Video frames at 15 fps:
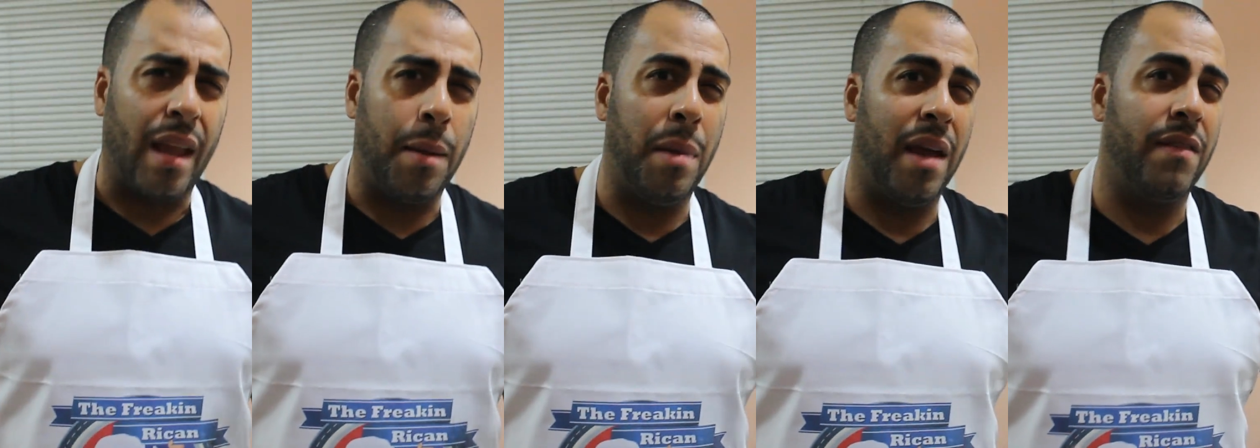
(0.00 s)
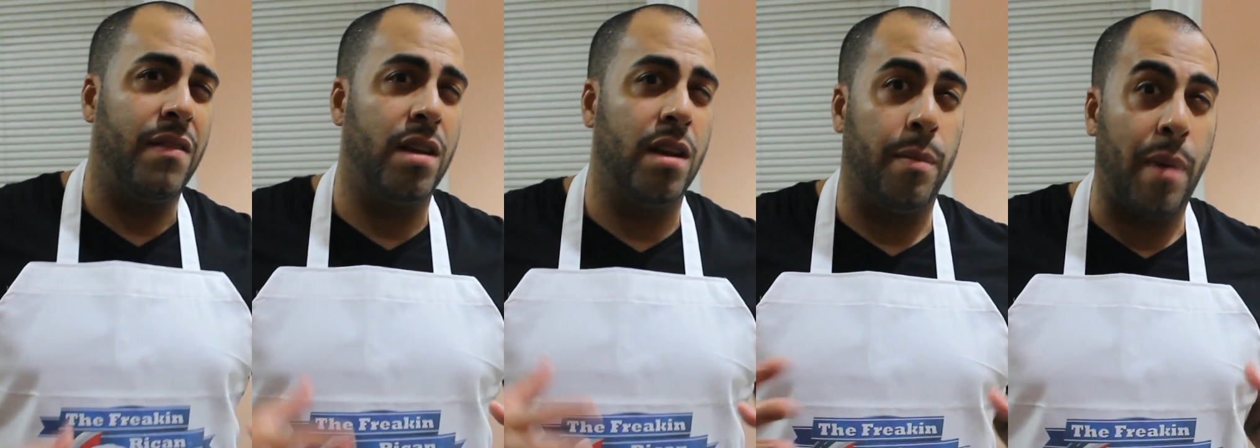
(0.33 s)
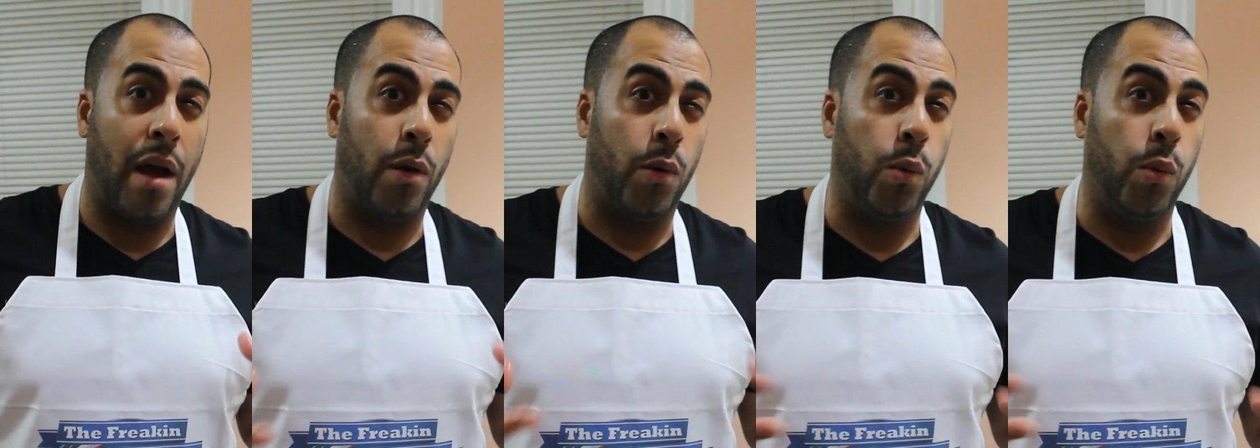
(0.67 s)
maybe in
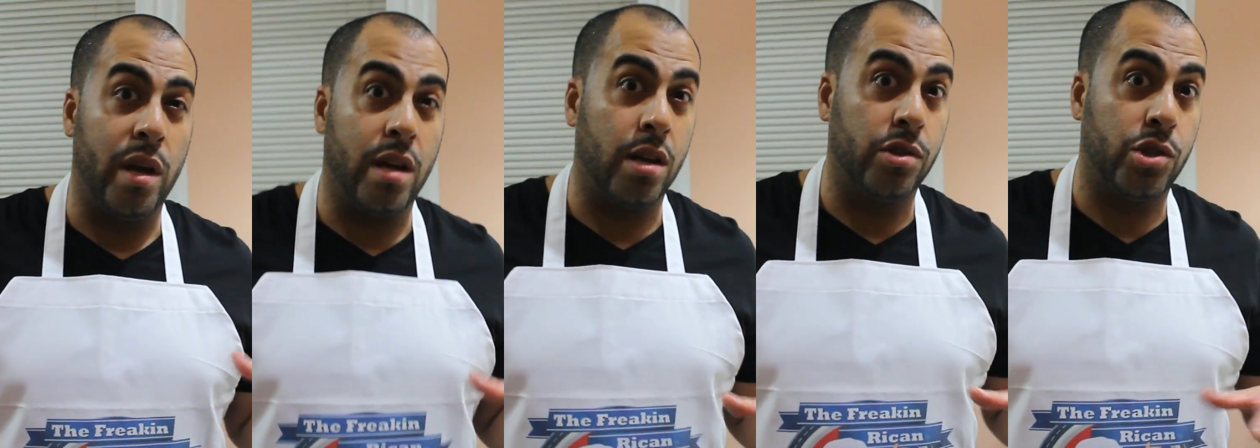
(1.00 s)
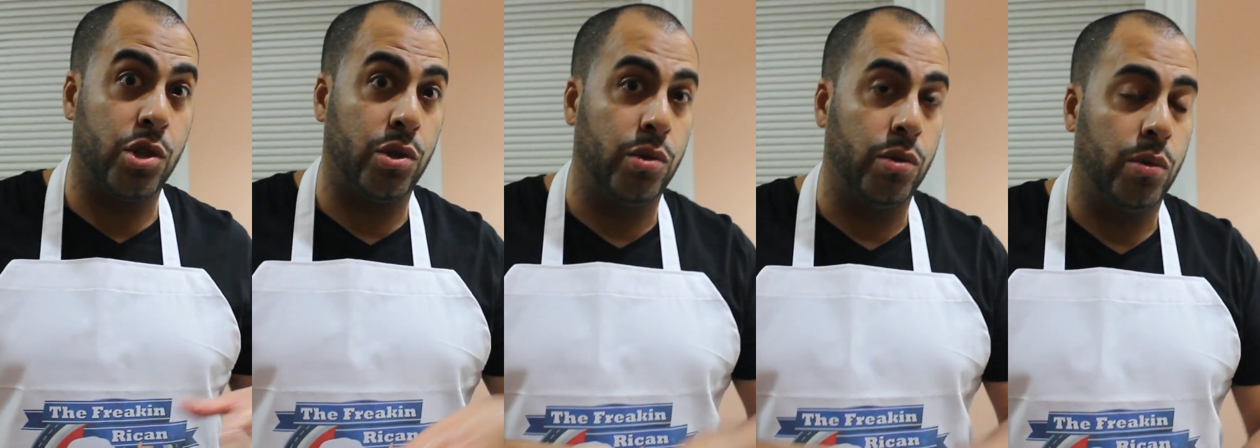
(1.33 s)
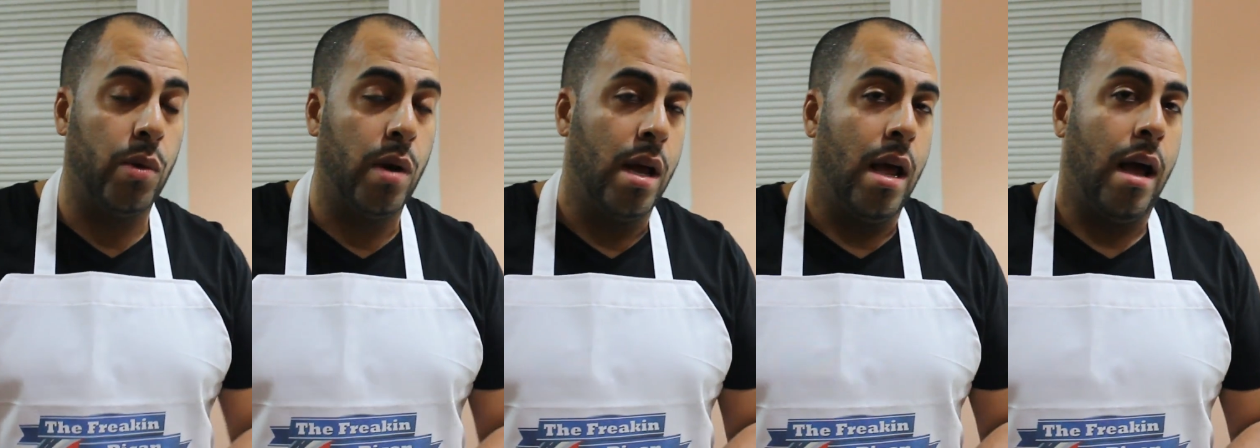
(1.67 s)
about a week or
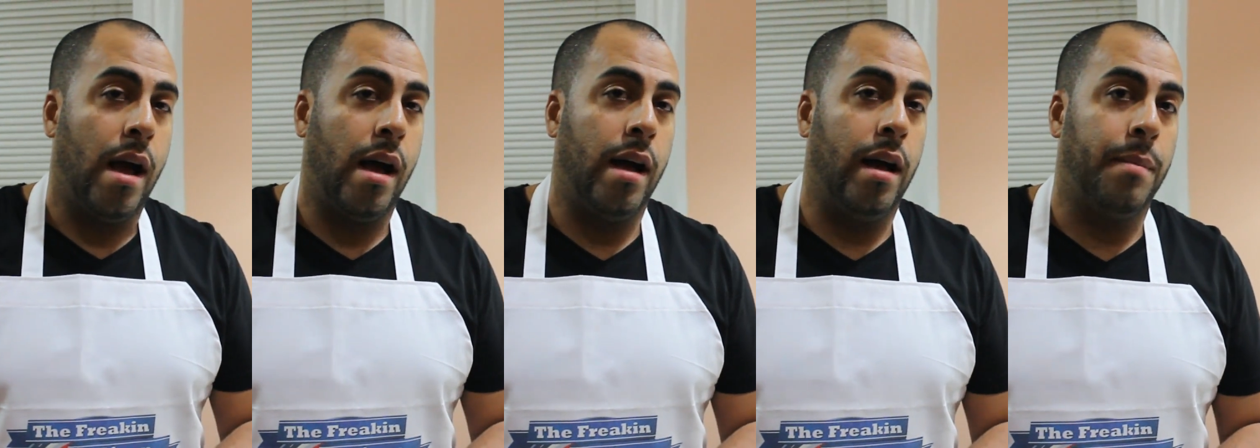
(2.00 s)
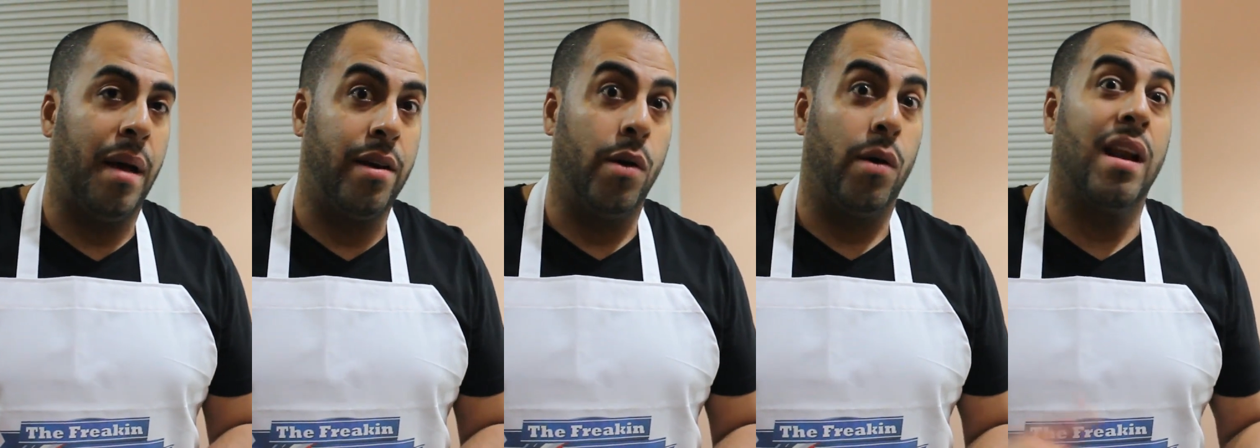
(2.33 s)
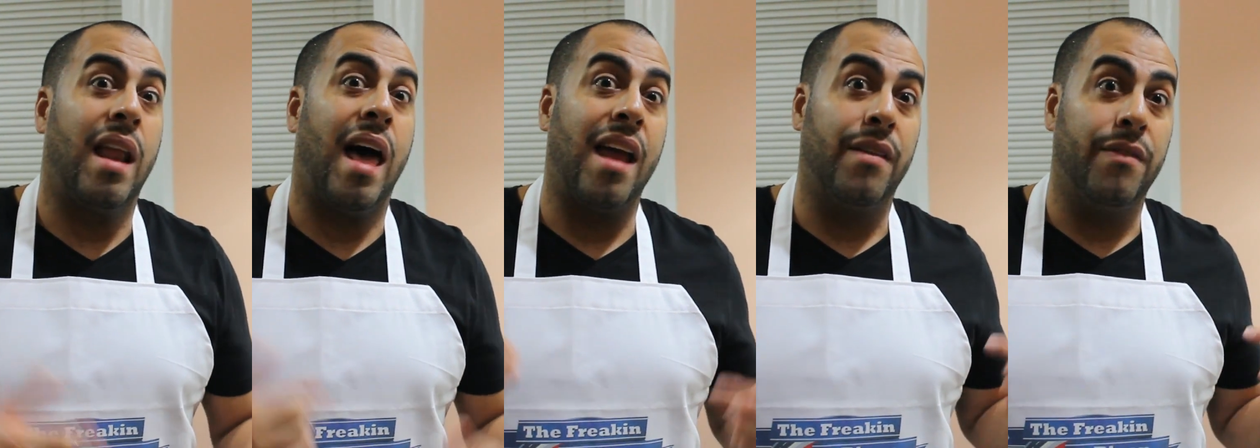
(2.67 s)
two. I know a
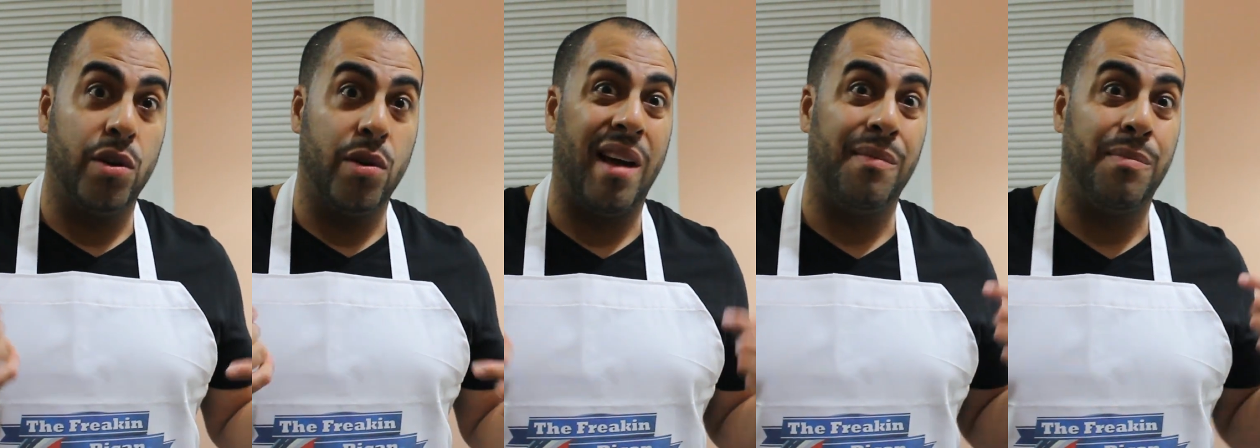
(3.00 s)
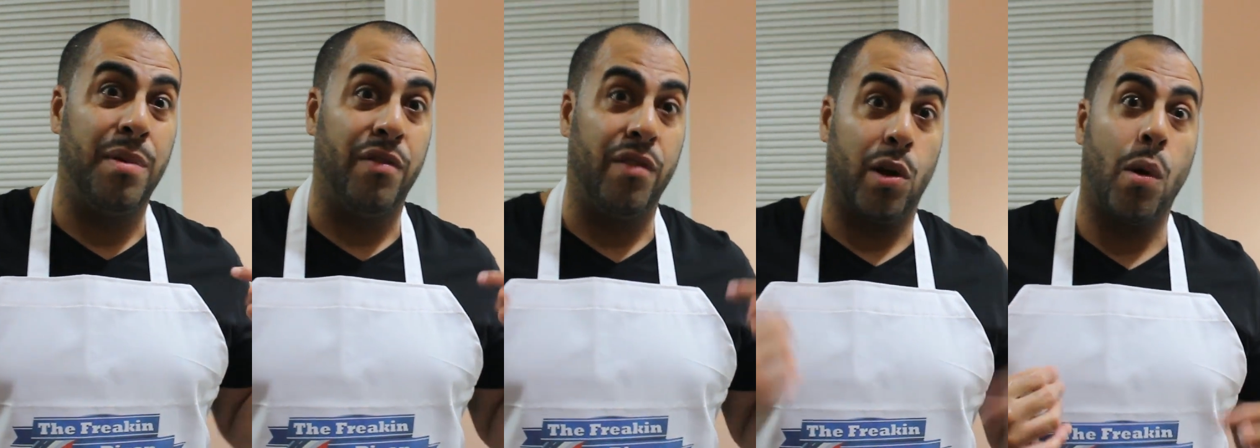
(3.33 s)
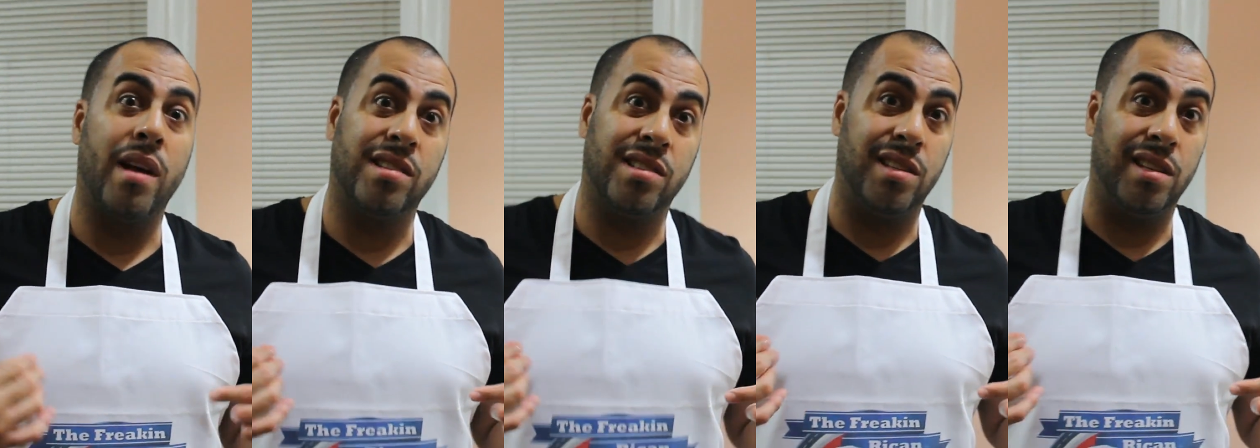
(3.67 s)
lot of you have been
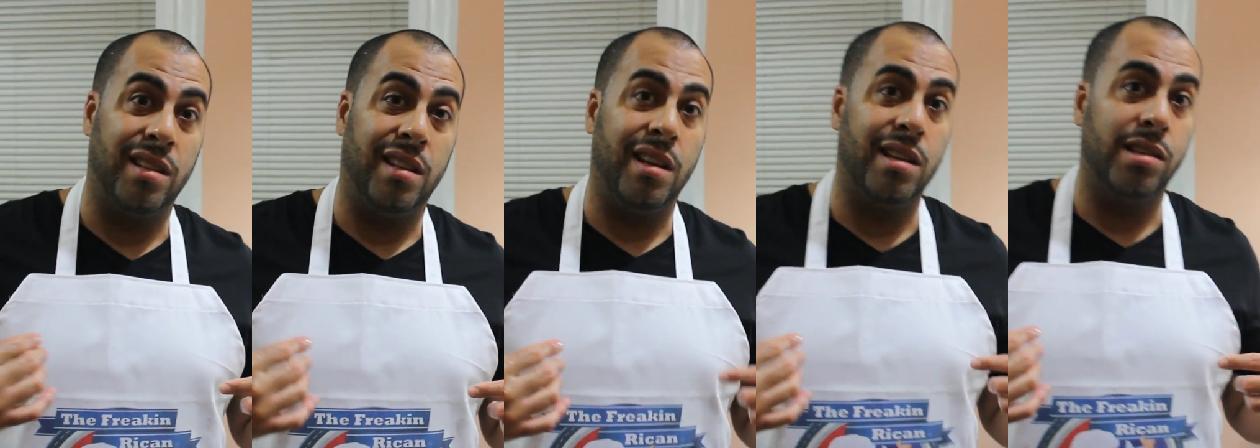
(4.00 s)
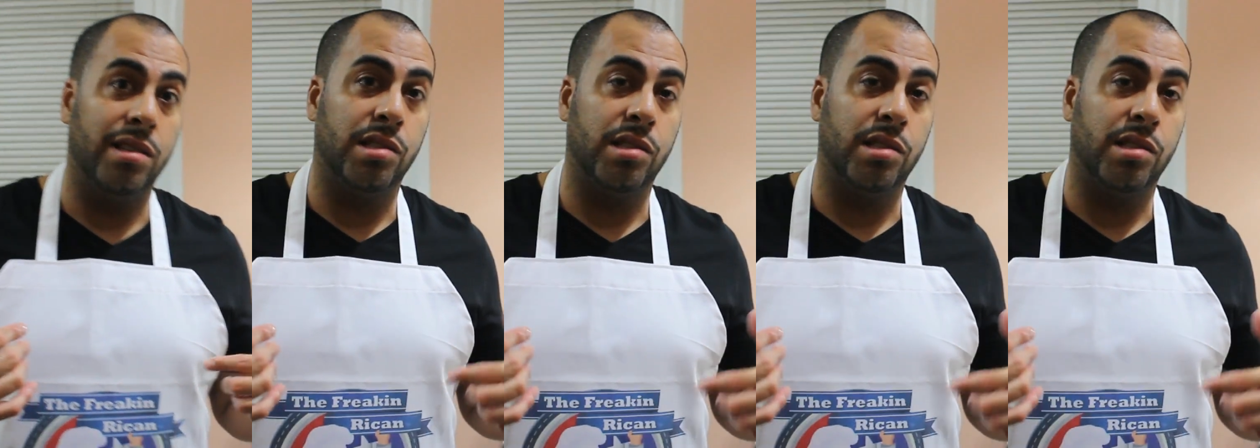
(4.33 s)
requesting these,